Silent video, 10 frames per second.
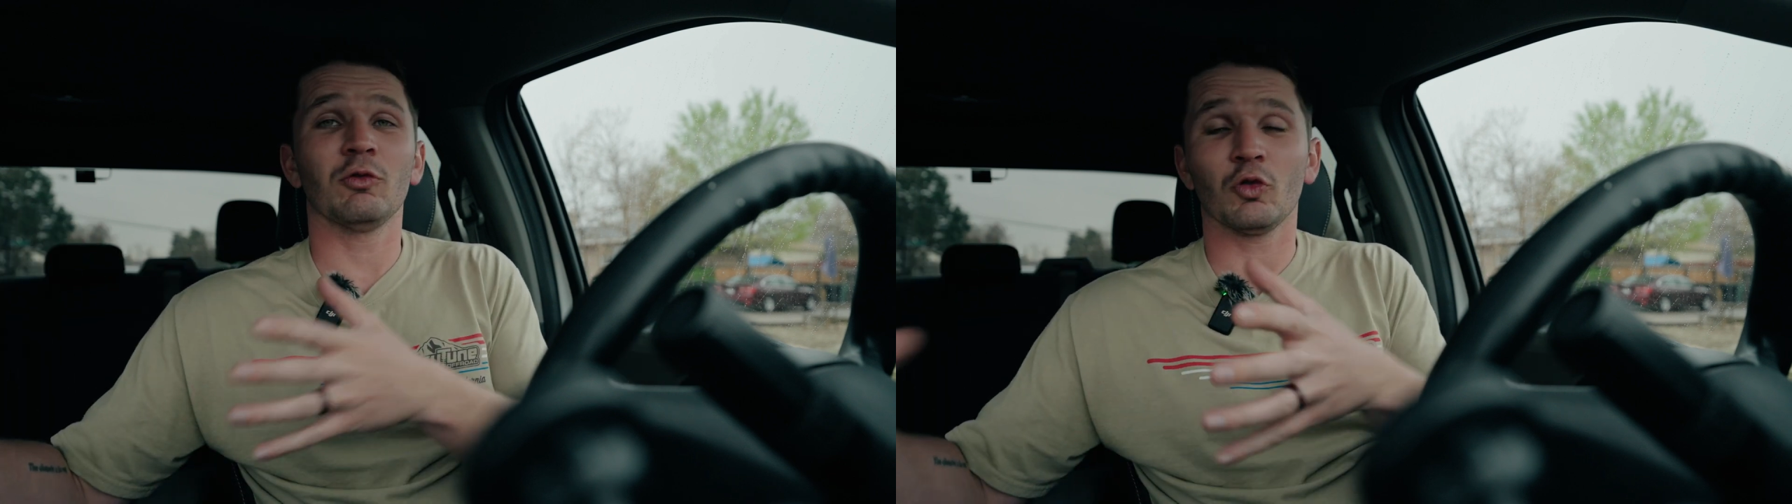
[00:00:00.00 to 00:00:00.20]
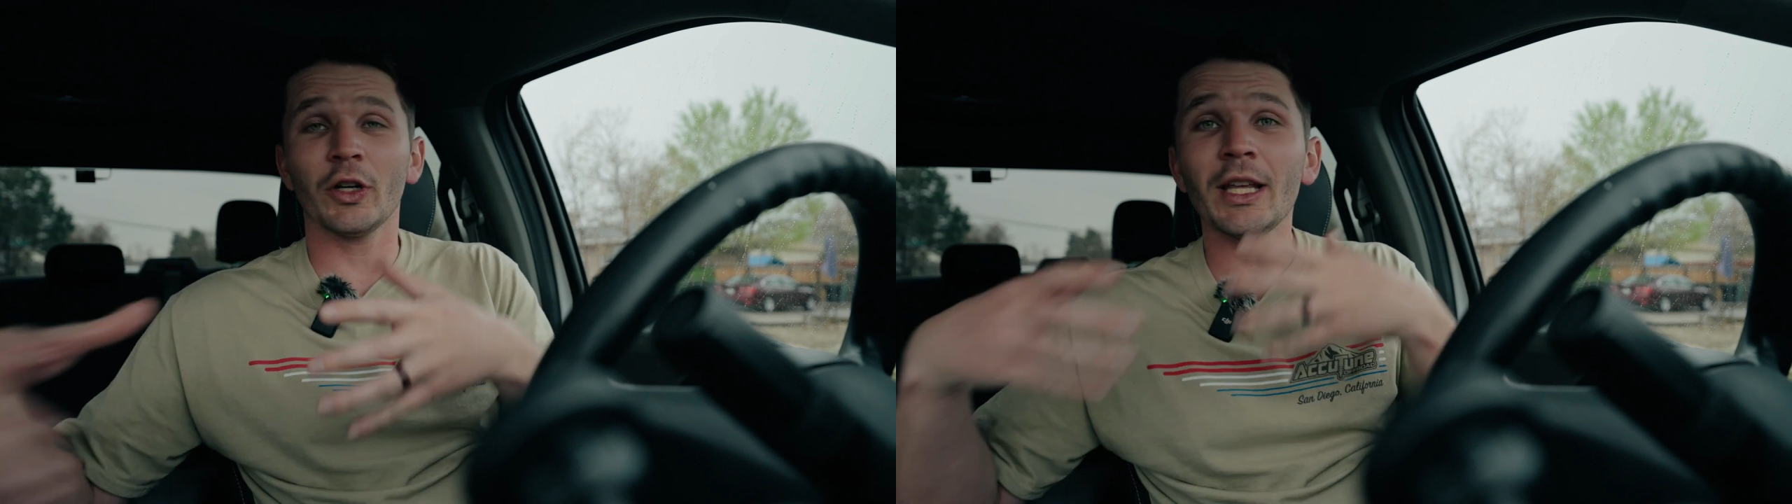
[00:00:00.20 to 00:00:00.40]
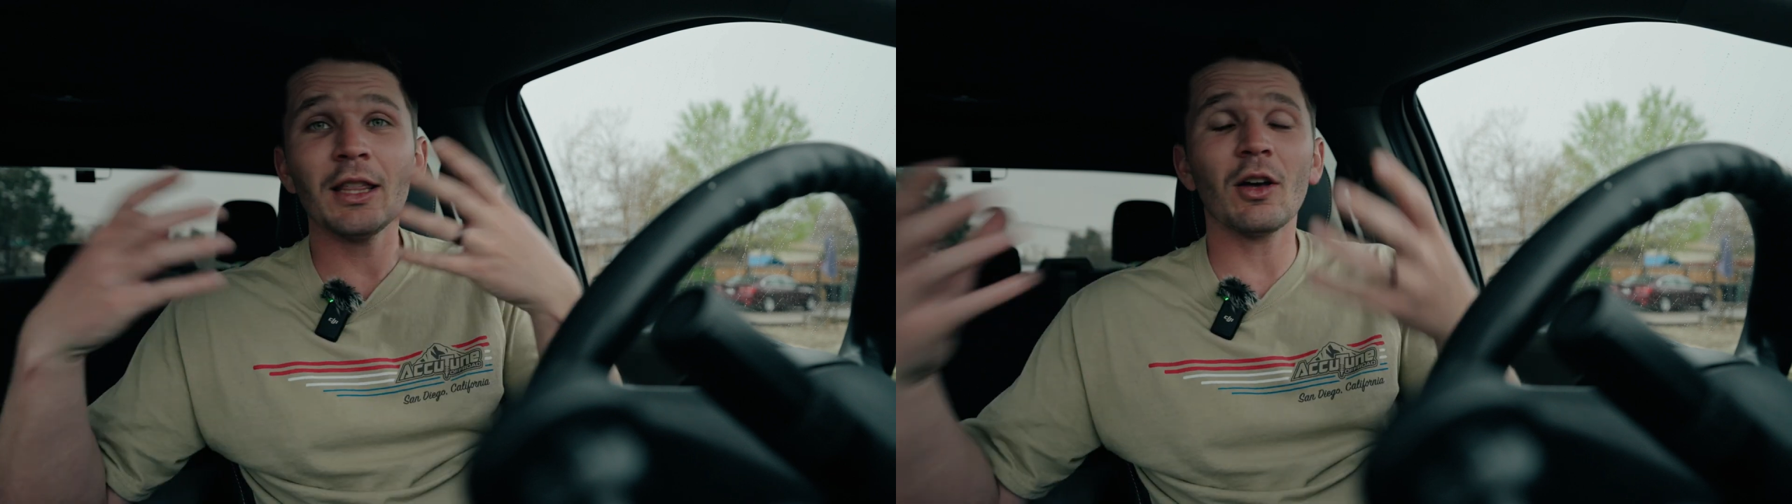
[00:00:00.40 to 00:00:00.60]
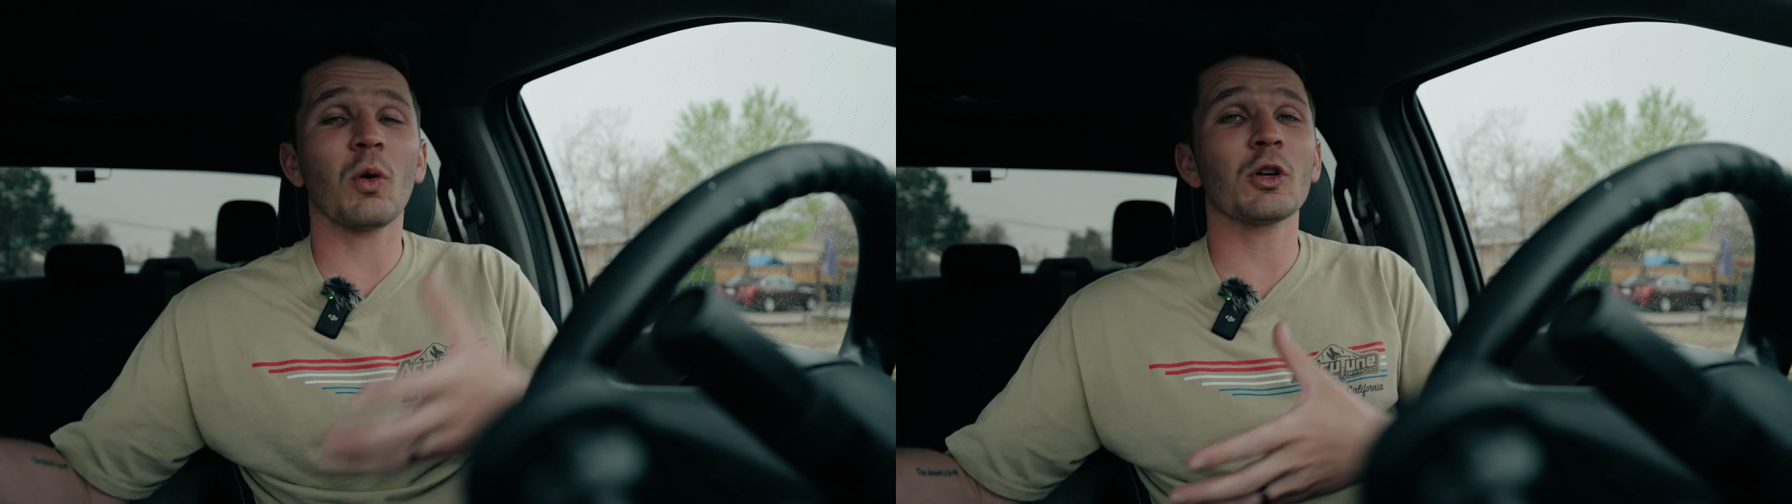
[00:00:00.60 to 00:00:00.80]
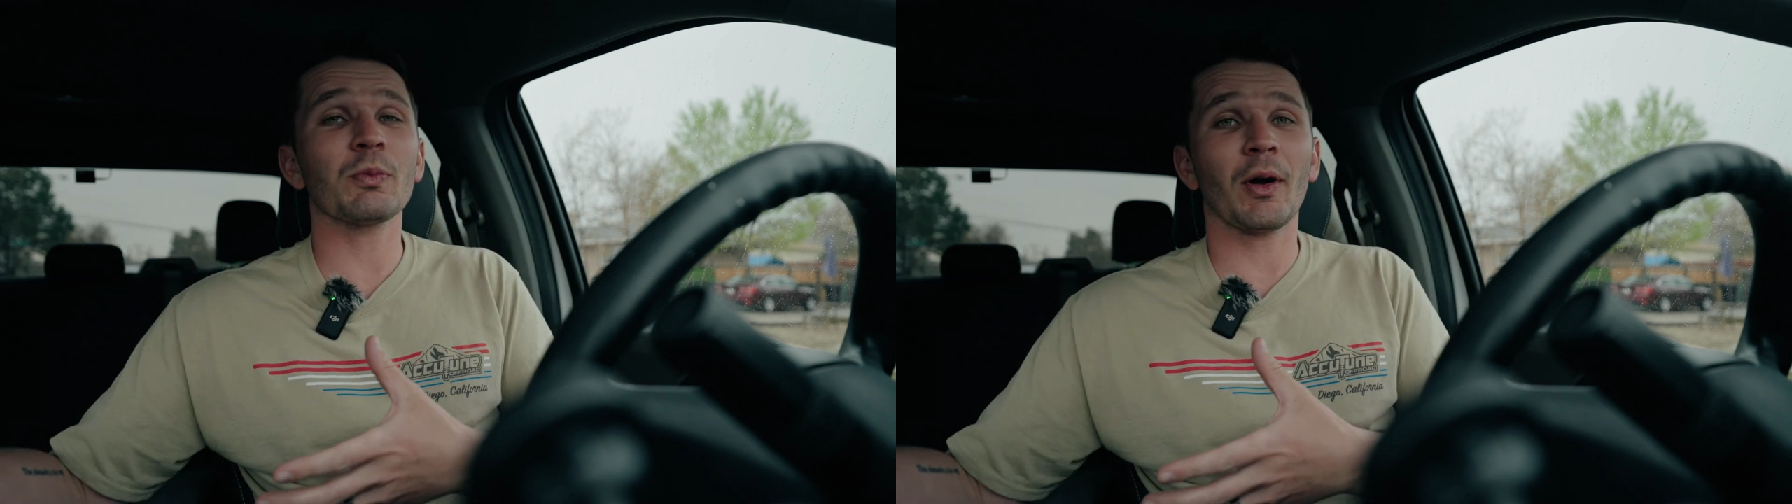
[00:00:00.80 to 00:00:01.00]
read the
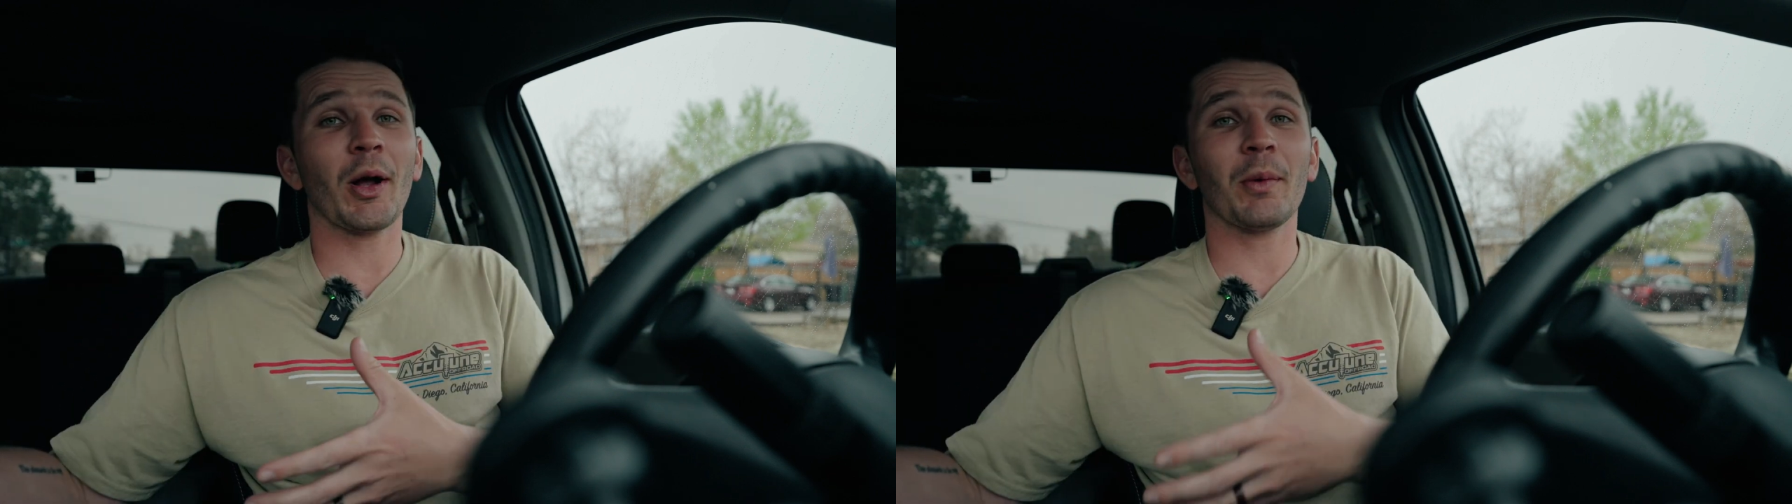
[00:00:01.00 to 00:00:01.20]
horsepower